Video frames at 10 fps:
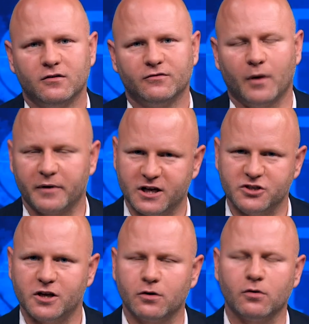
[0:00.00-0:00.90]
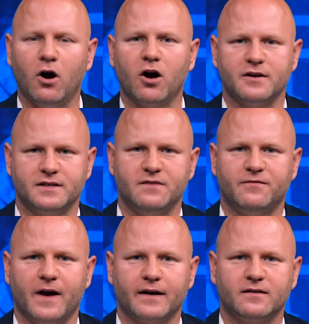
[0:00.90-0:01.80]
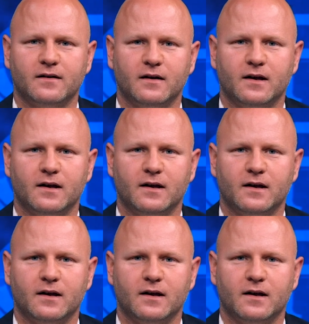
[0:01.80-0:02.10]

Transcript: from a congenital heart defect